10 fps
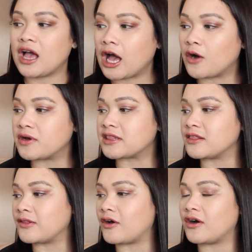how it
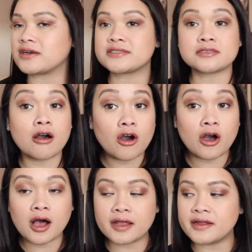looks
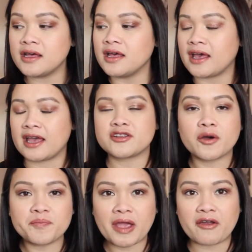on and
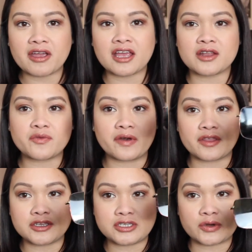comparing it with
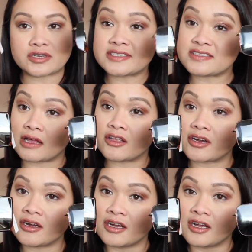the Dior
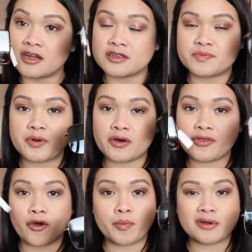Stellaire,
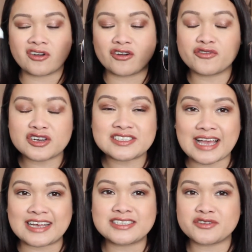both over
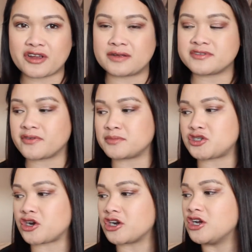oversized frames from
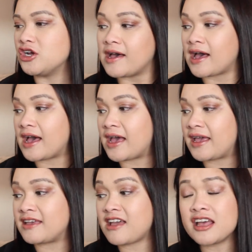Dior.
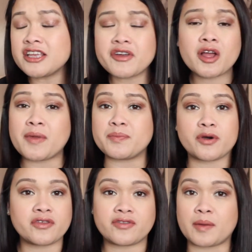I highly recommend
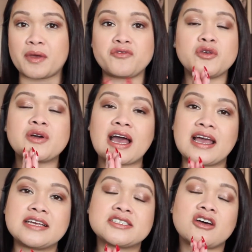both of them. If you
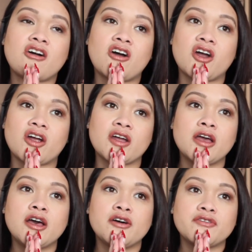guys are
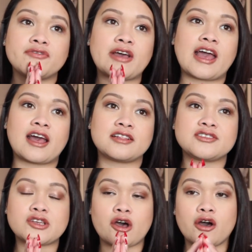
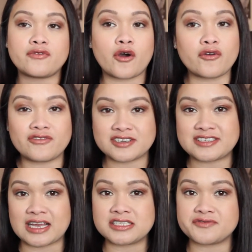fans of
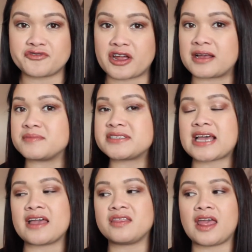oversized frames,
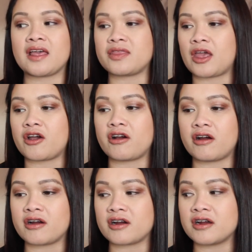I think they
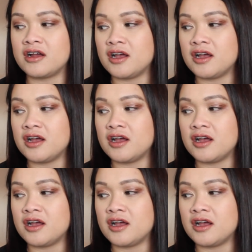are